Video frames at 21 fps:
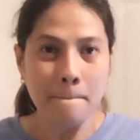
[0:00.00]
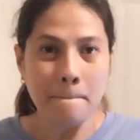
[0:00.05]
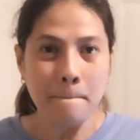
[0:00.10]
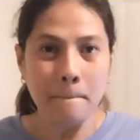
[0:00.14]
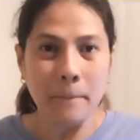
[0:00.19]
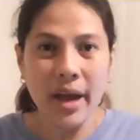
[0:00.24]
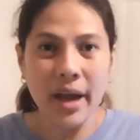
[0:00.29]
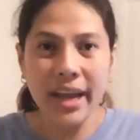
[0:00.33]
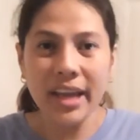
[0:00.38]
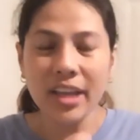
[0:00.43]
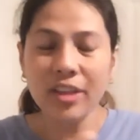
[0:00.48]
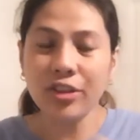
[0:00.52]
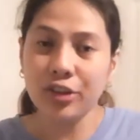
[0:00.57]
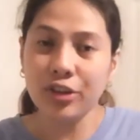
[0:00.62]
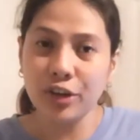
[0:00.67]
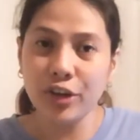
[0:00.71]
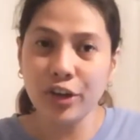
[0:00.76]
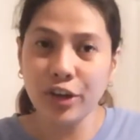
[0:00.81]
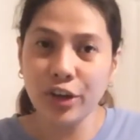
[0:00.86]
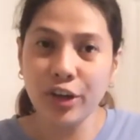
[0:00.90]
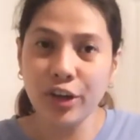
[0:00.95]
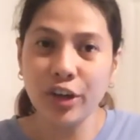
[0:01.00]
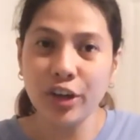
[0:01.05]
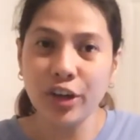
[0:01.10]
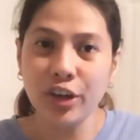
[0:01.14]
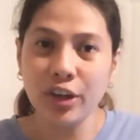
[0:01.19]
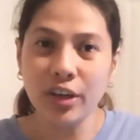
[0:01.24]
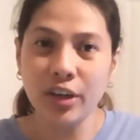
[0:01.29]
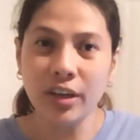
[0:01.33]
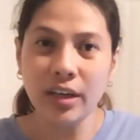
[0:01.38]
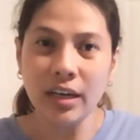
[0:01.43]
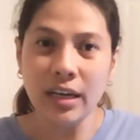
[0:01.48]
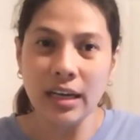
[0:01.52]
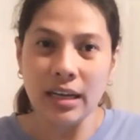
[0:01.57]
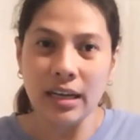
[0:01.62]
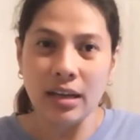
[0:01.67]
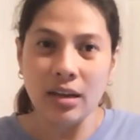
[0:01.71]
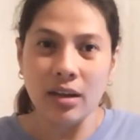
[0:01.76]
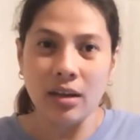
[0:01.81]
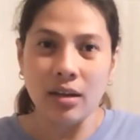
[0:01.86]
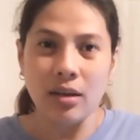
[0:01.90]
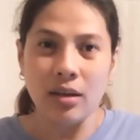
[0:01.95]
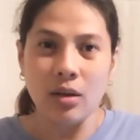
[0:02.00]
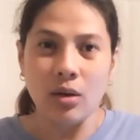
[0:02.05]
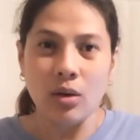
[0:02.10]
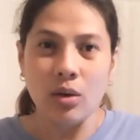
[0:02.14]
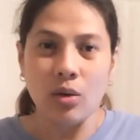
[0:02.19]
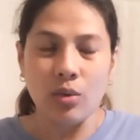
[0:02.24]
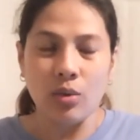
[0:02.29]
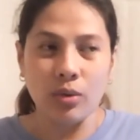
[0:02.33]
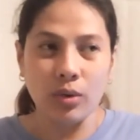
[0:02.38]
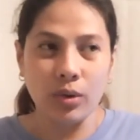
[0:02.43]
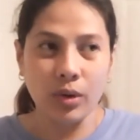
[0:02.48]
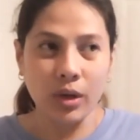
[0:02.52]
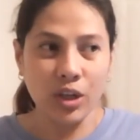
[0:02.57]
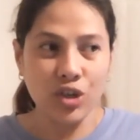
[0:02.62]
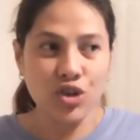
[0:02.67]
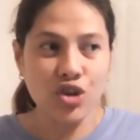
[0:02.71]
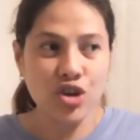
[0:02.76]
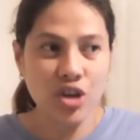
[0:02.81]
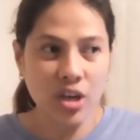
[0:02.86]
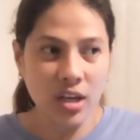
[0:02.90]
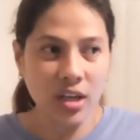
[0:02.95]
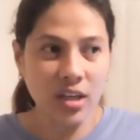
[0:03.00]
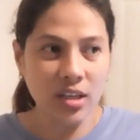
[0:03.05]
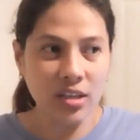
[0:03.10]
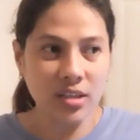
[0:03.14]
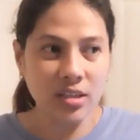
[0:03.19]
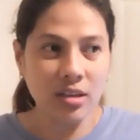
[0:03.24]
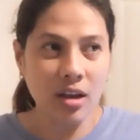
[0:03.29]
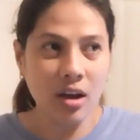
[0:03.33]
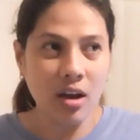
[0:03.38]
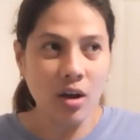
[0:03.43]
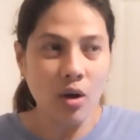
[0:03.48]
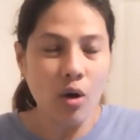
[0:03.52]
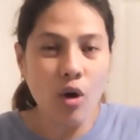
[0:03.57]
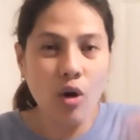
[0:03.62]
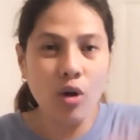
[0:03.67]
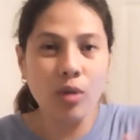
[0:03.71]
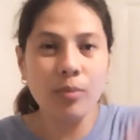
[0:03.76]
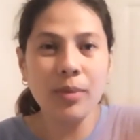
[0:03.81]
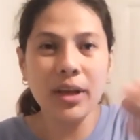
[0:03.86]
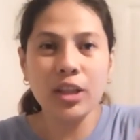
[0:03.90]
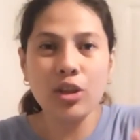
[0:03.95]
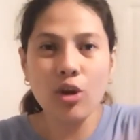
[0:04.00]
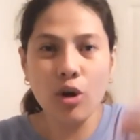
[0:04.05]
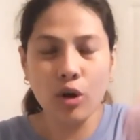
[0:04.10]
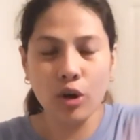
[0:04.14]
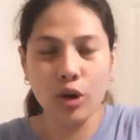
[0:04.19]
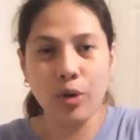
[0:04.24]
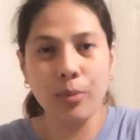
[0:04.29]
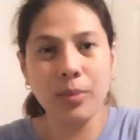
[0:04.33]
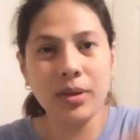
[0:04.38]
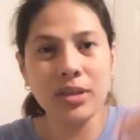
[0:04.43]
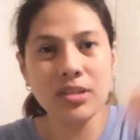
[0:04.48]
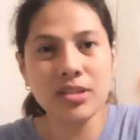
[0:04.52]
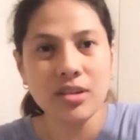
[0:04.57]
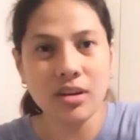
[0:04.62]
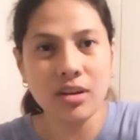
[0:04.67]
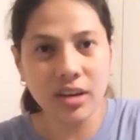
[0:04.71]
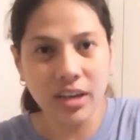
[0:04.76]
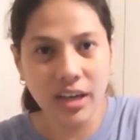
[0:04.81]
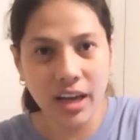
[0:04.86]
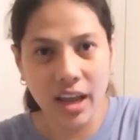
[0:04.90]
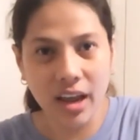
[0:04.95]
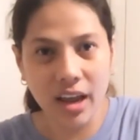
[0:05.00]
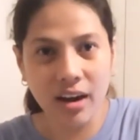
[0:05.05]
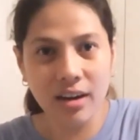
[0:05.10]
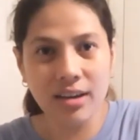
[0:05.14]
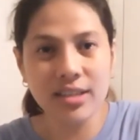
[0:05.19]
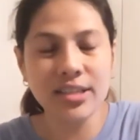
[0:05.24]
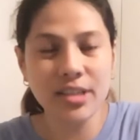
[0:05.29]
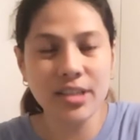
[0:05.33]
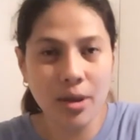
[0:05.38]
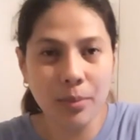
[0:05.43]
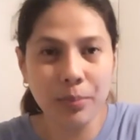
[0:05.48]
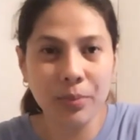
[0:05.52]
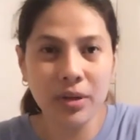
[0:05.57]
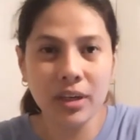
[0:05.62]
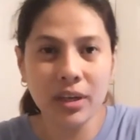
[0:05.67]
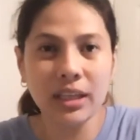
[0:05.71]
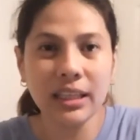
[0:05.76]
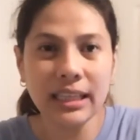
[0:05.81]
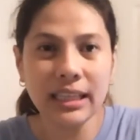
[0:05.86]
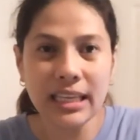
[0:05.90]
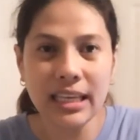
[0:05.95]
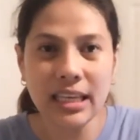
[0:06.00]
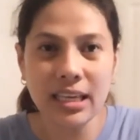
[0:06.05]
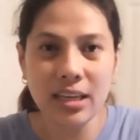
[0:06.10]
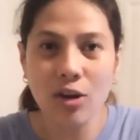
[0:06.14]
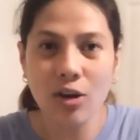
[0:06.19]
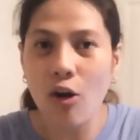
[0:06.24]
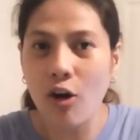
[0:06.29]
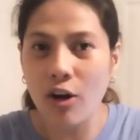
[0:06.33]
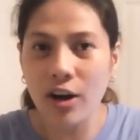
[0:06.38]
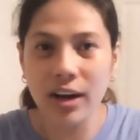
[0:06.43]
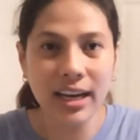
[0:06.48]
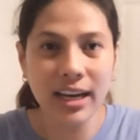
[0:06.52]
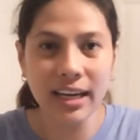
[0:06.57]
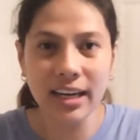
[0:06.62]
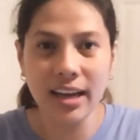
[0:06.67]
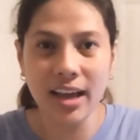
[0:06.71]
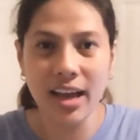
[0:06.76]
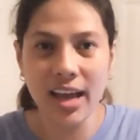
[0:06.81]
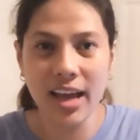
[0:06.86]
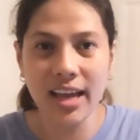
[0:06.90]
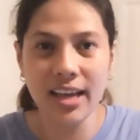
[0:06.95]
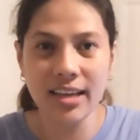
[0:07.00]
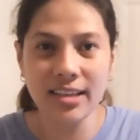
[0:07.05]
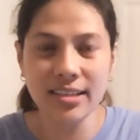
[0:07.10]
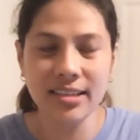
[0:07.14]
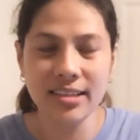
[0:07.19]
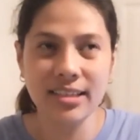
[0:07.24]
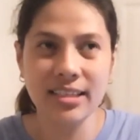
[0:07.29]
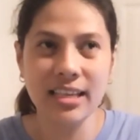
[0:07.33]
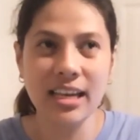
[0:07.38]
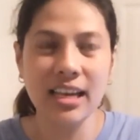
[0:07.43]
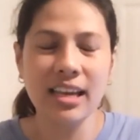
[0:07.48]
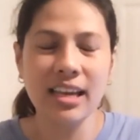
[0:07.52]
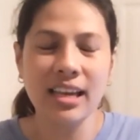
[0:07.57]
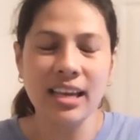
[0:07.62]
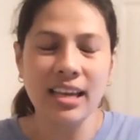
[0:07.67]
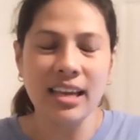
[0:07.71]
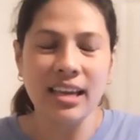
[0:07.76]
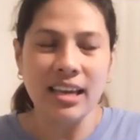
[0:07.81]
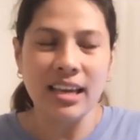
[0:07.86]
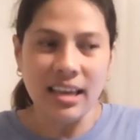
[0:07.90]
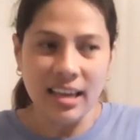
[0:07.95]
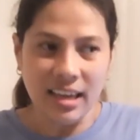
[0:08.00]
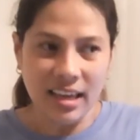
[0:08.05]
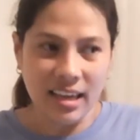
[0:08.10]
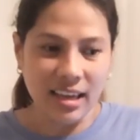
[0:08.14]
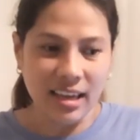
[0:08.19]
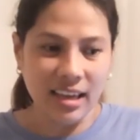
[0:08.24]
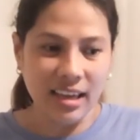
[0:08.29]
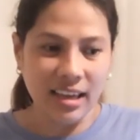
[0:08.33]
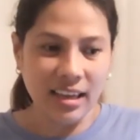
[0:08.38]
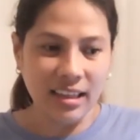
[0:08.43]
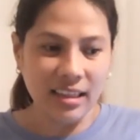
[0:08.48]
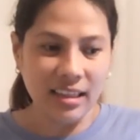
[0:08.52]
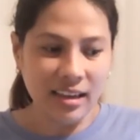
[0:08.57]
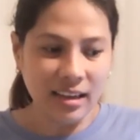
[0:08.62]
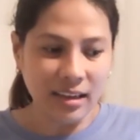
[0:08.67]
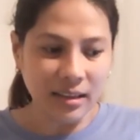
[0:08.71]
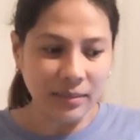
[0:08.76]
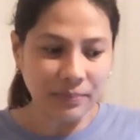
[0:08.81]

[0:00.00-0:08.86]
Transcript: binder which is all my documents are there, separately organized. And